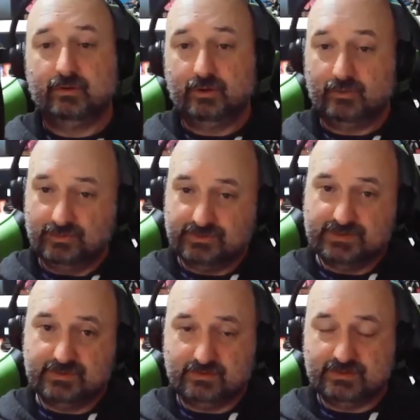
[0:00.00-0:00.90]
who
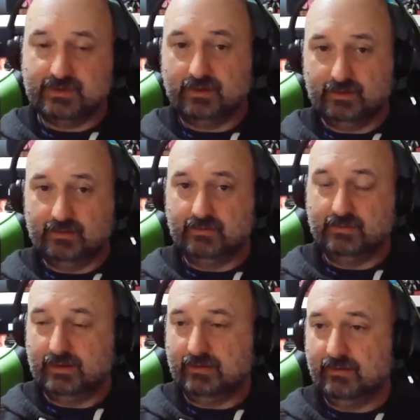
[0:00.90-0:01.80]
was starred
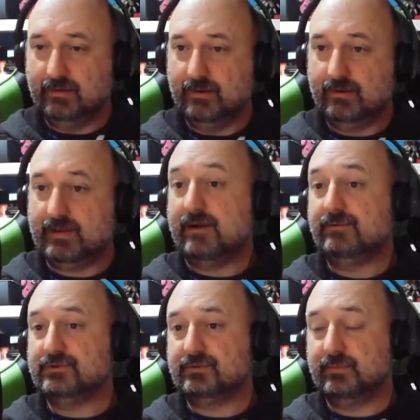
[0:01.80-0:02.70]
in
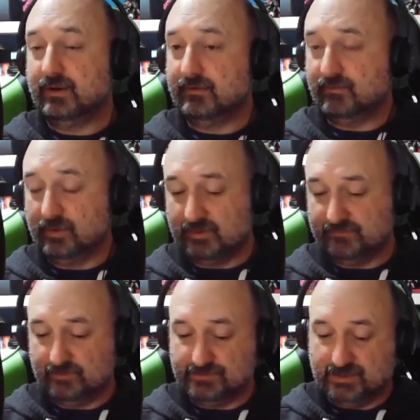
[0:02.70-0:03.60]
Karen's Room and one of my
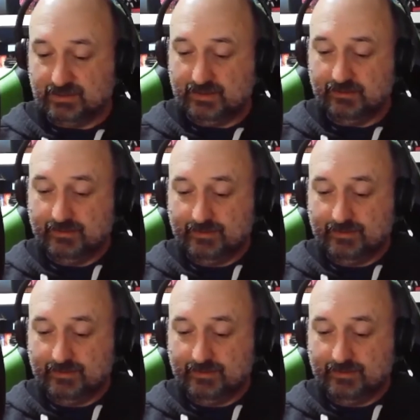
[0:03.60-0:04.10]
films earlier.